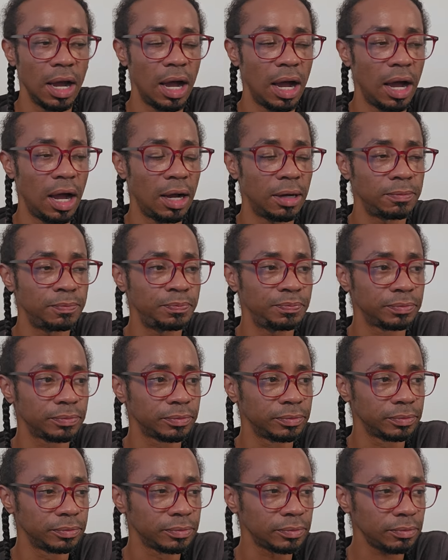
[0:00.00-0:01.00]
Um,
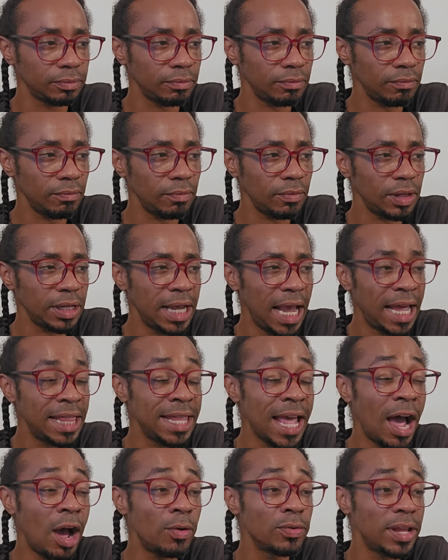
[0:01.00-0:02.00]
And
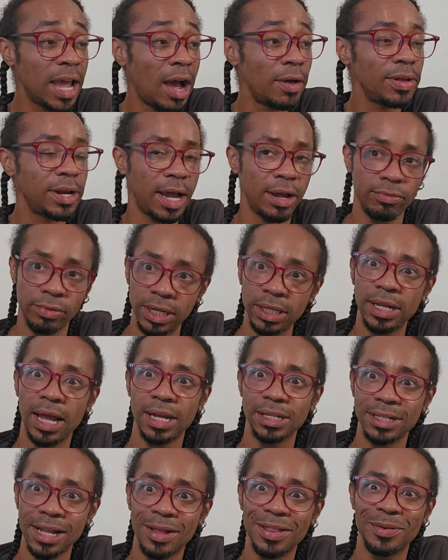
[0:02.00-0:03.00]
now, now that I
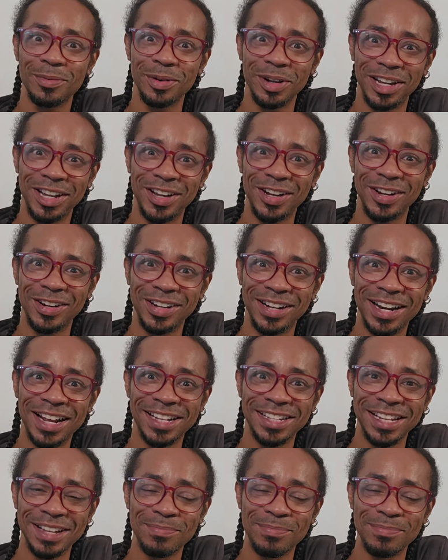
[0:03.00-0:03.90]
realize, now that we're here, and I,